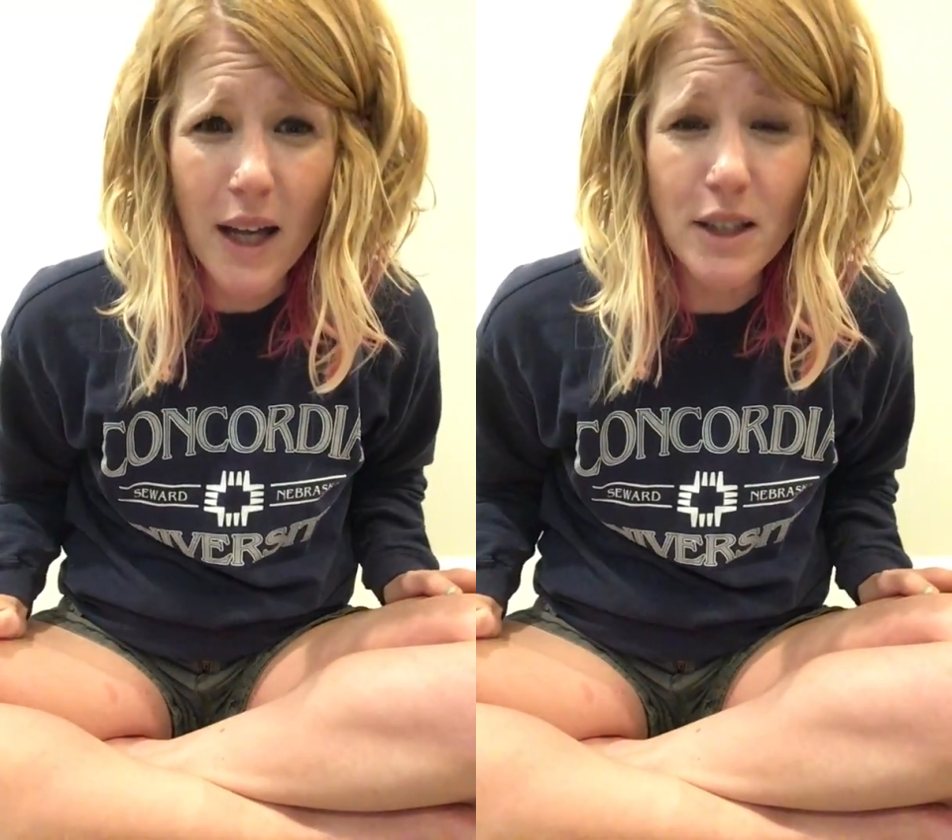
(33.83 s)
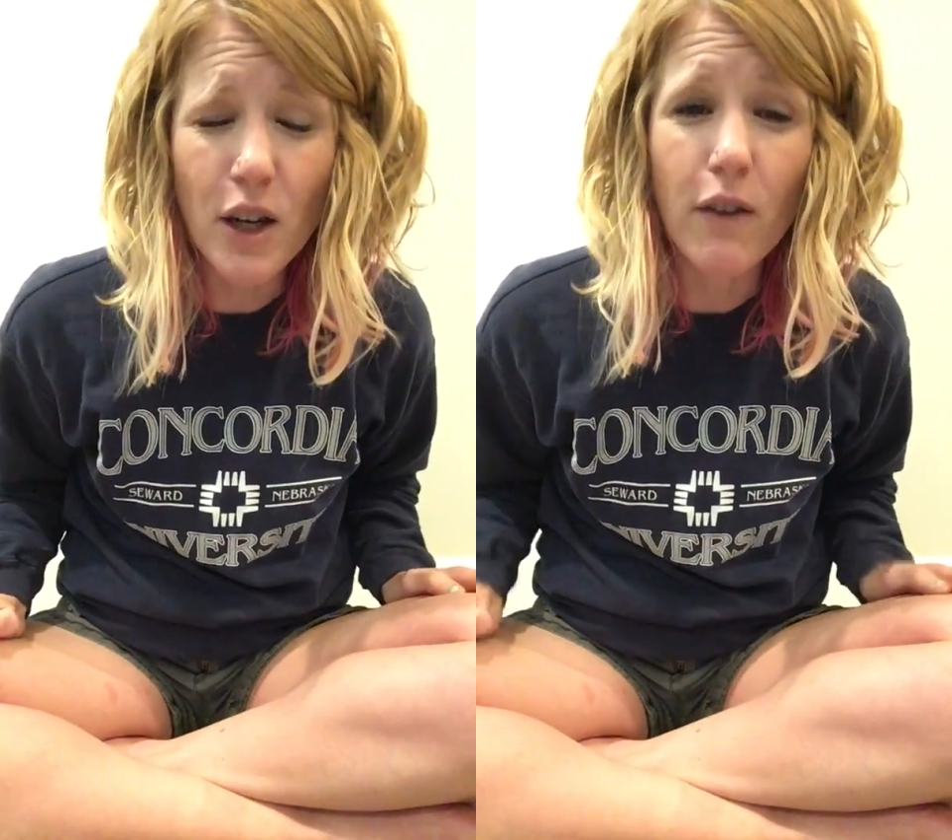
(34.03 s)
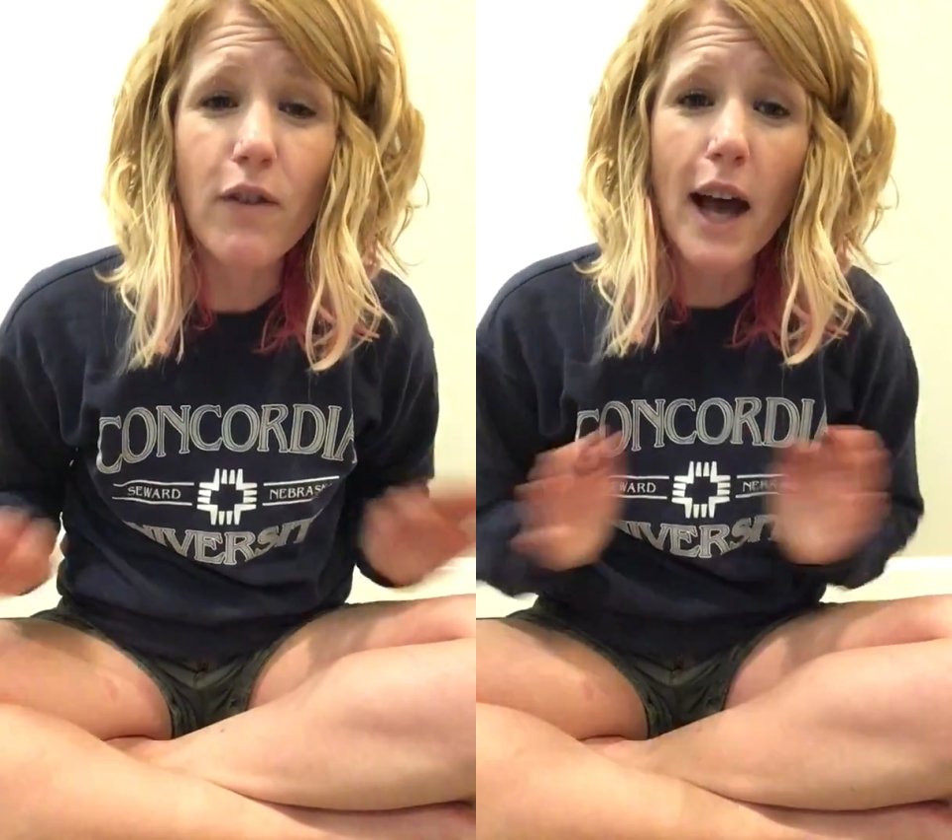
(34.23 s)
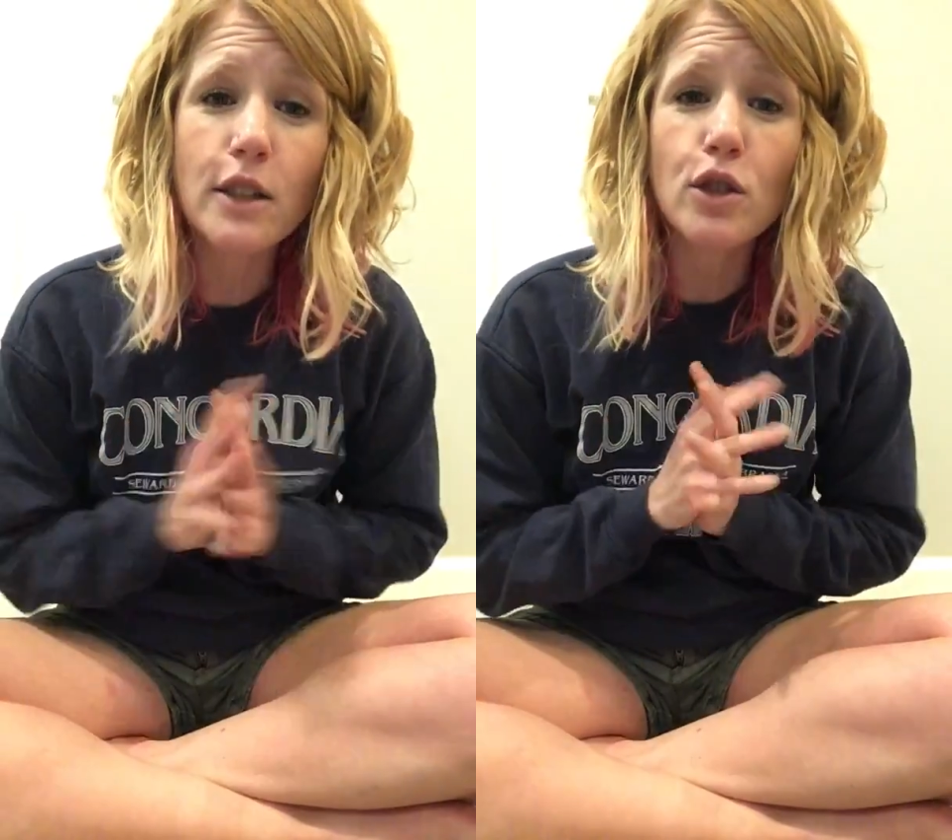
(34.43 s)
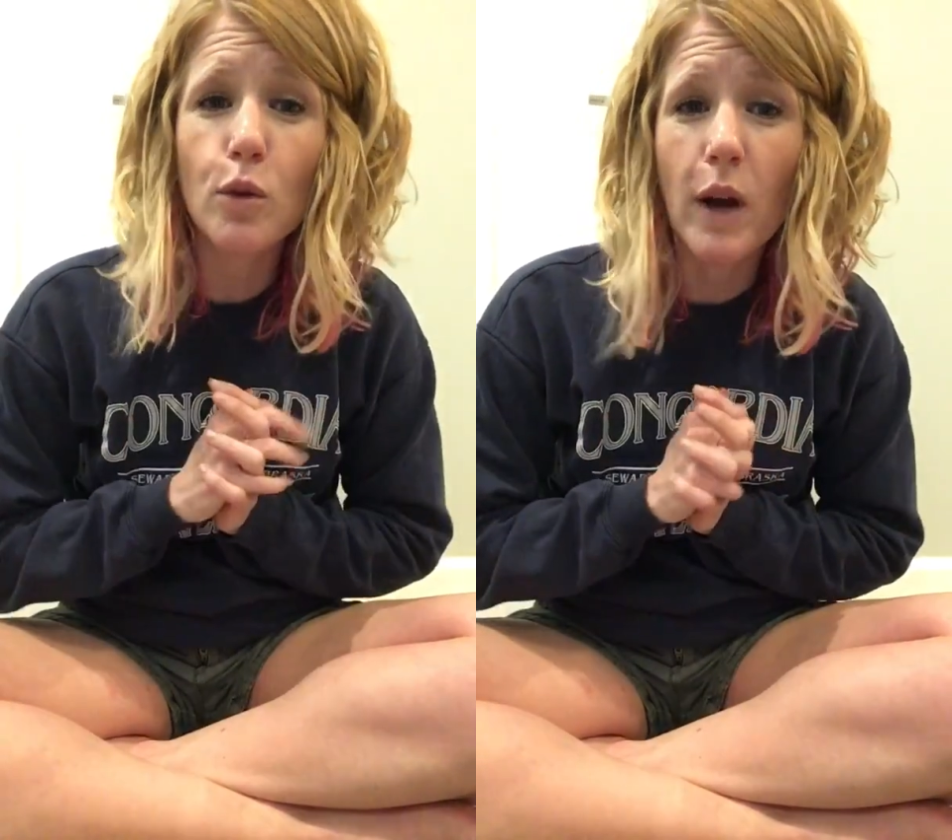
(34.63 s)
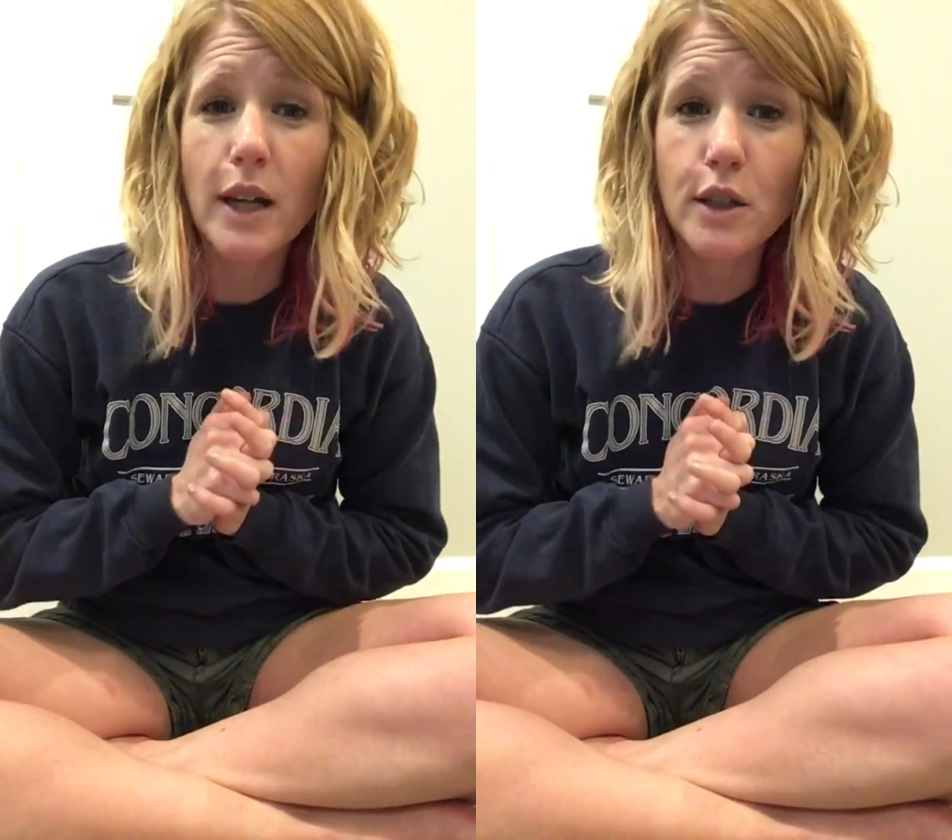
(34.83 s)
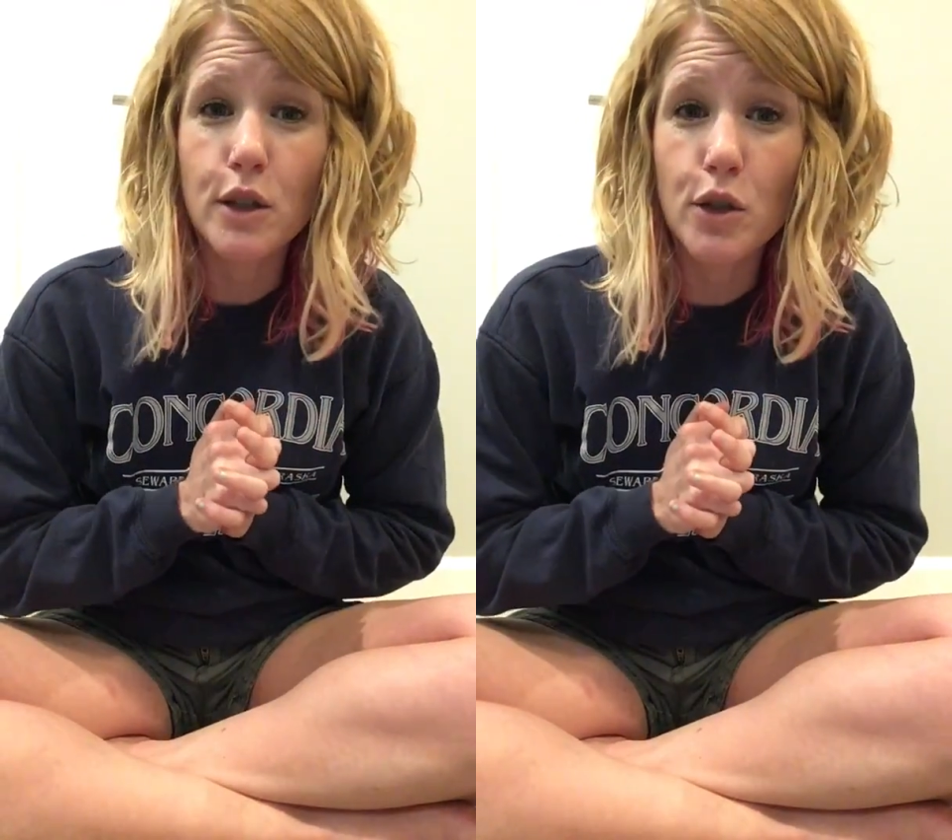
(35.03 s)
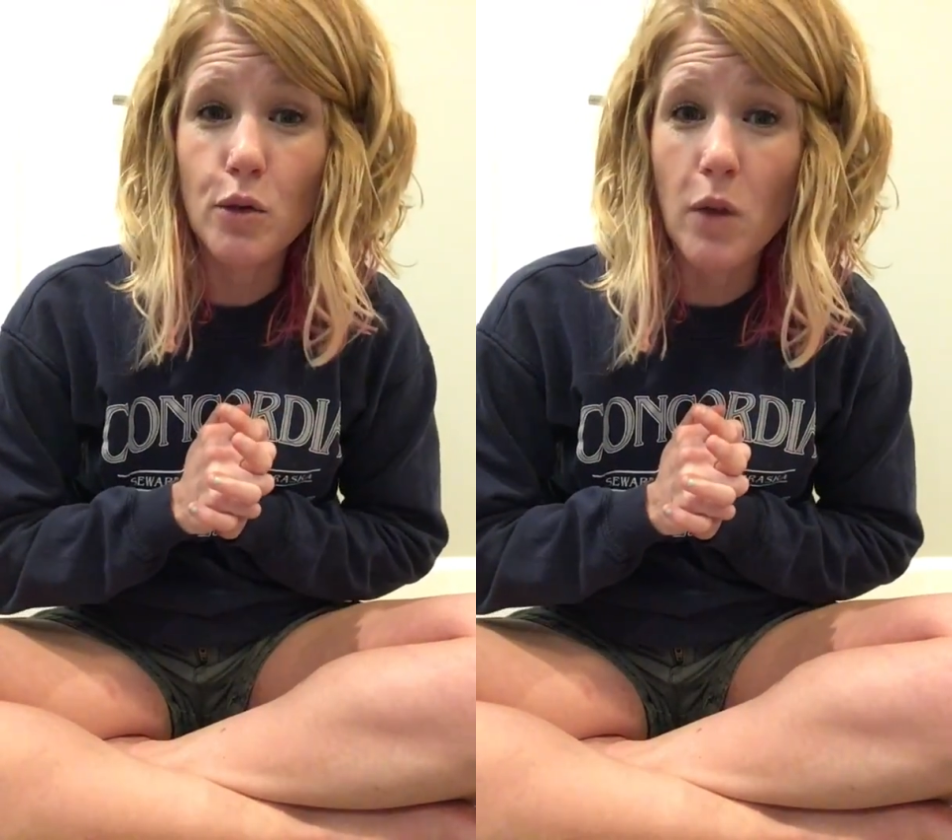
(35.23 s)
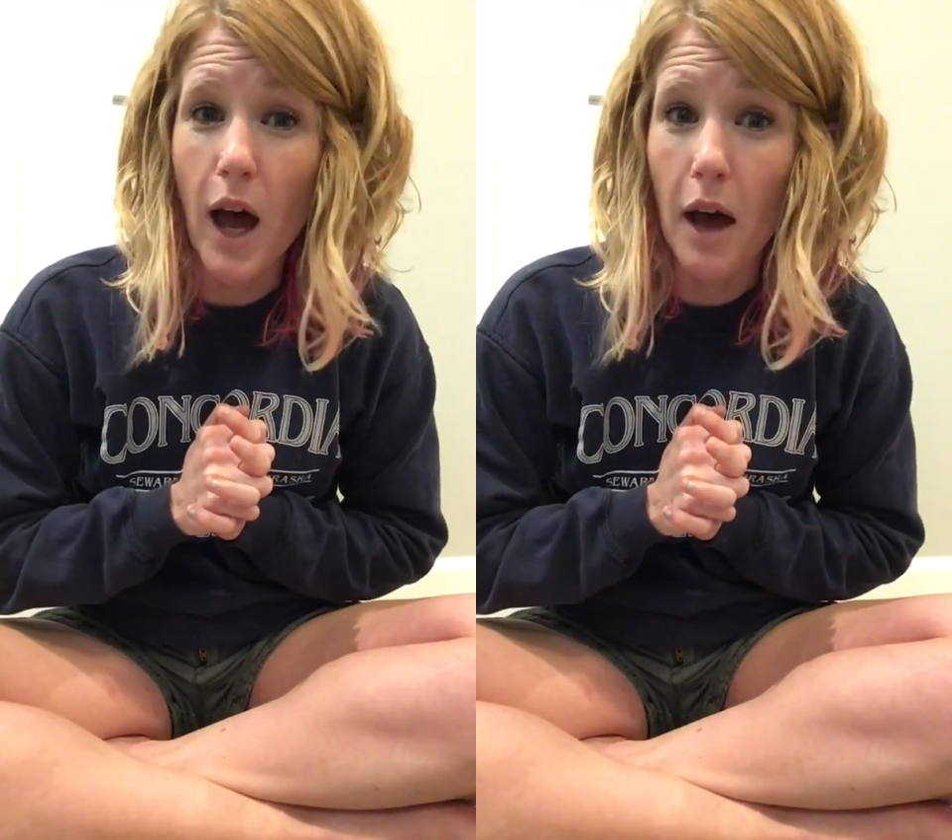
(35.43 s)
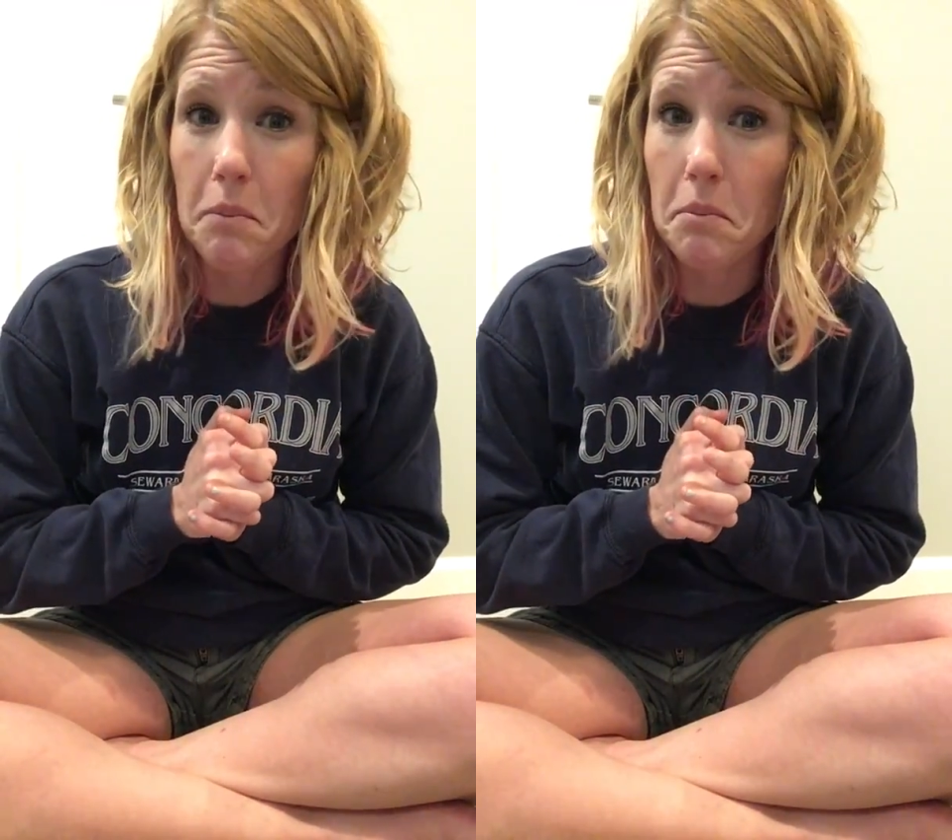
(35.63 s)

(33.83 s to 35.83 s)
is there a faster way to do that?